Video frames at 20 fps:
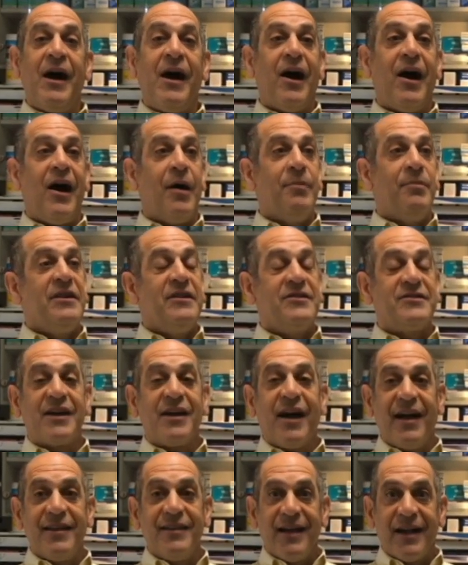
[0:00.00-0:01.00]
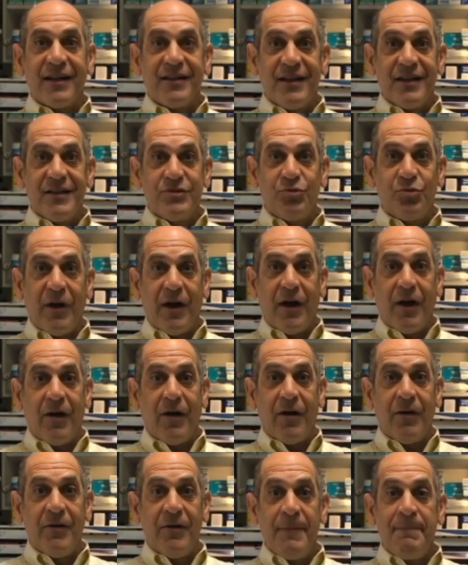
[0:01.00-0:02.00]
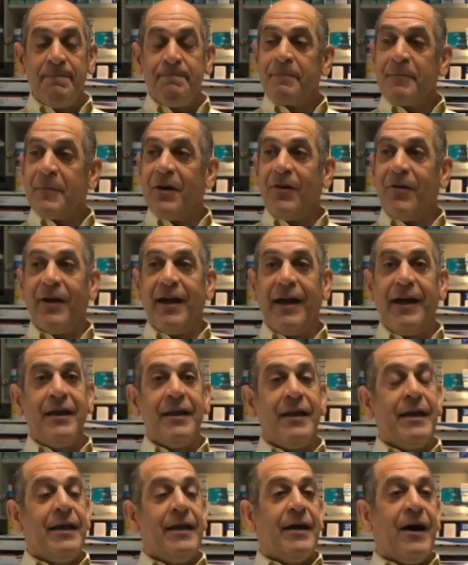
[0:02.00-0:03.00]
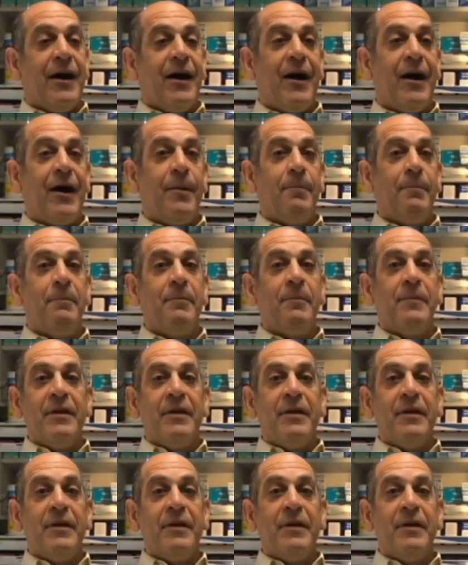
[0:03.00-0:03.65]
Um, he's a contact lens wearer, right? Um,